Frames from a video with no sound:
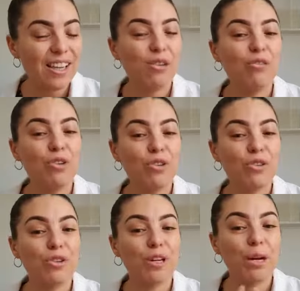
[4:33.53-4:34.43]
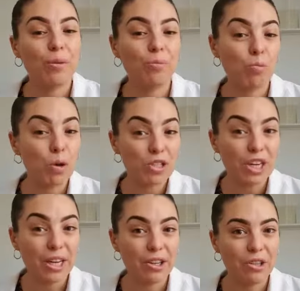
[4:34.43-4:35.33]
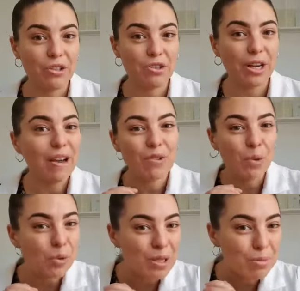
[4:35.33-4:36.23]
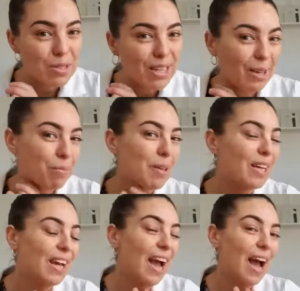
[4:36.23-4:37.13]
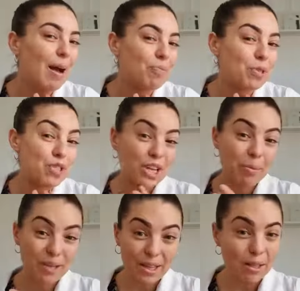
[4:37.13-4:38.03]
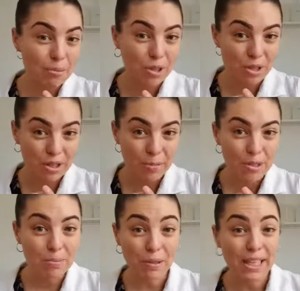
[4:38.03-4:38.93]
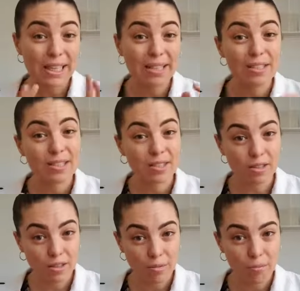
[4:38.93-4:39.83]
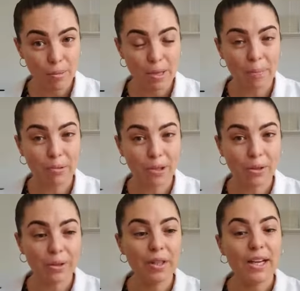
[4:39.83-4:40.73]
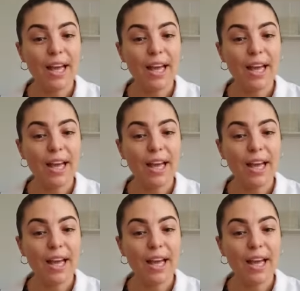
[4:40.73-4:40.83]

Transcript: If you are watching and you do have an awesome tip to share with other beauty therapists, please pop that below.